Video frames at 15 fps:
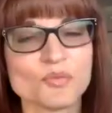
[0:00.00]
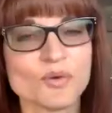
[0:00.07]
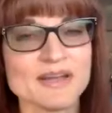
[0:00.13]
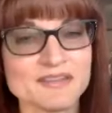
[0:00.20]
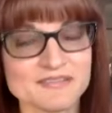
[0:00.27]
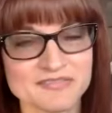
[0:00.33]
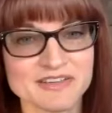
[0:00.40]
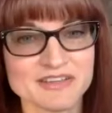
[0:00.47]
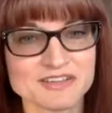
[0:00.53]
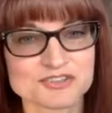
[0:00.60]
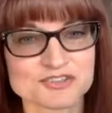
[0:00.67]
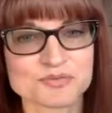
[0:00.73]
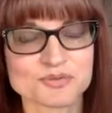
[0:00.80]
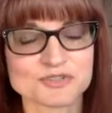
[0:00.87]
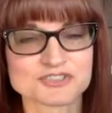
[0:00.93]

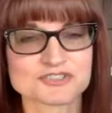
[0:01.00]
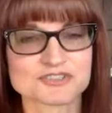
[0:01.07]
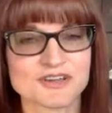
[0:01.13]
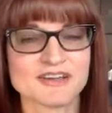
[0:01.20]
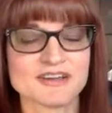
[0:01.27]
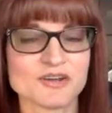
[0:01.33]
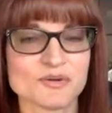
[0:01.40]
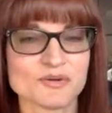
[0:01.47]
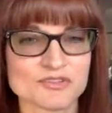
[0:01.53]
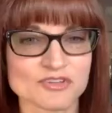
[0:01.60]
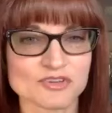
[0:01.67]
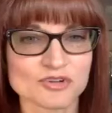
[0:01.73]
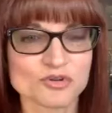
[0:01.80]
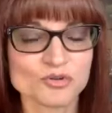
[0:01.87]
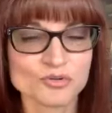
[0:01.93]
whitefish, which I know is
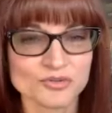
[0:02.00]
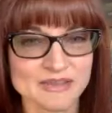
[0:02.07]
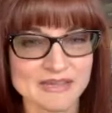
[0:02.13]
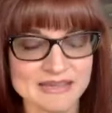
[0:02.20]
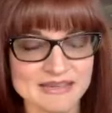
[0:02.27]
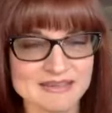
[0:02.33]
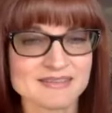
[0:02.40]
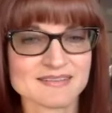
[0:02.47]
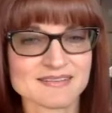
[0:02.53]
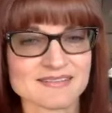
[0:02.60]
a cooling